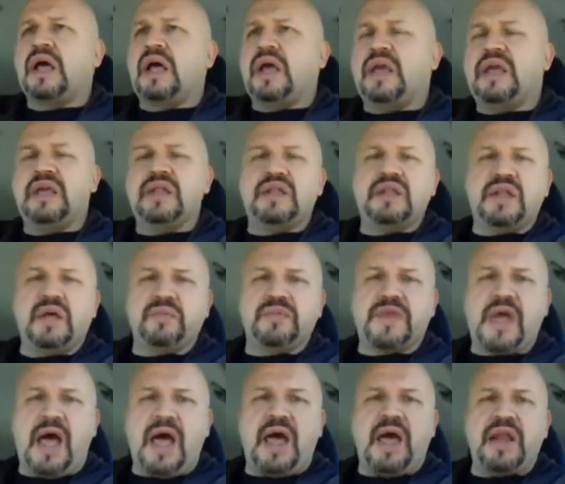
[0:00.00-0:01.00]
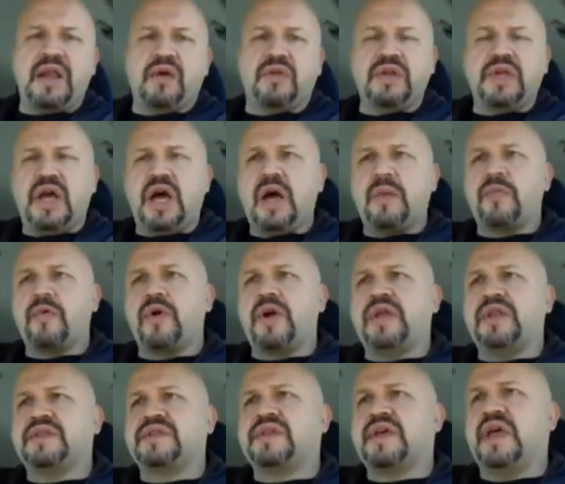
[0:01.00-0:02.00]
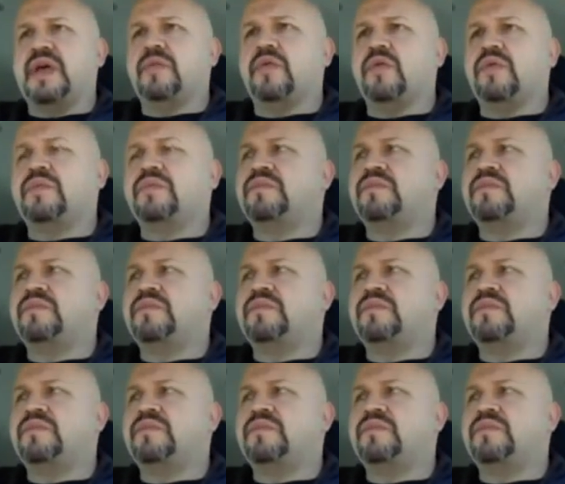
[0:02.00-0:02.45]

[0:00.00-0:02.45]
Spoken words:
He ended up dying on the operating table,